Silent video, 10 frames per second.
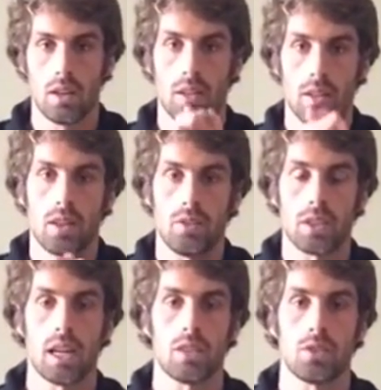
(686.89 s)
Love you
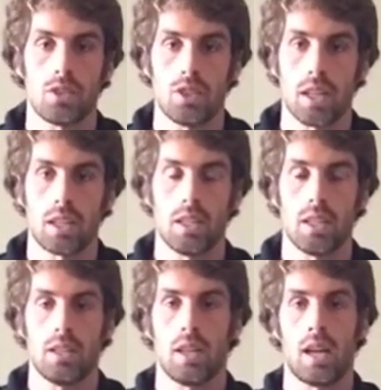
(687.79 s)
guys for checking
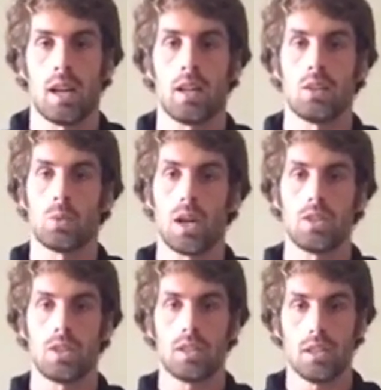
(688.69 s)
in and
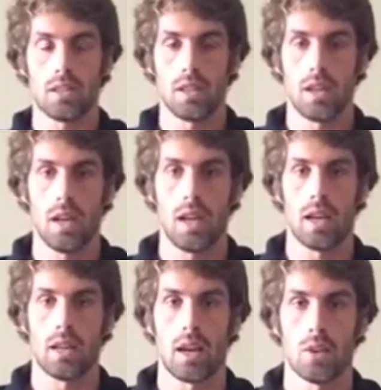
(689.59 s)
watching this,
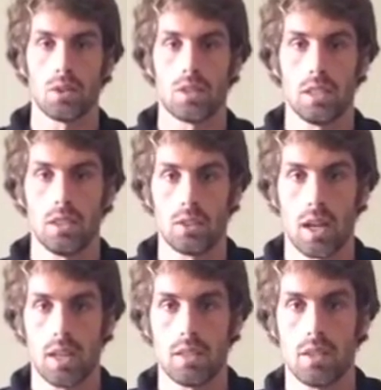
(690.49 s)
and I will see you
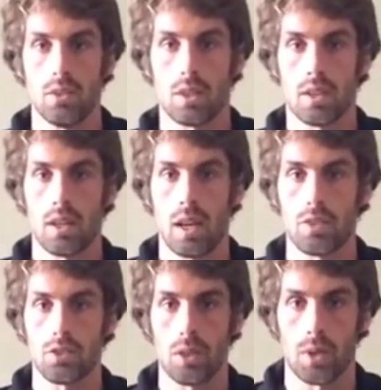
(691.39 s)
guys soon. Have a
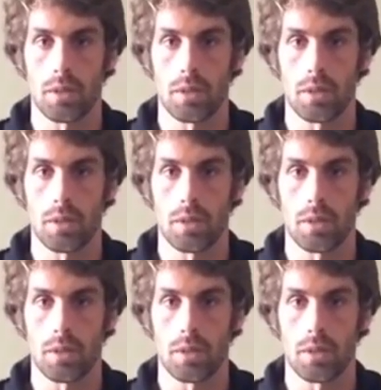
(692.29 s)
great one.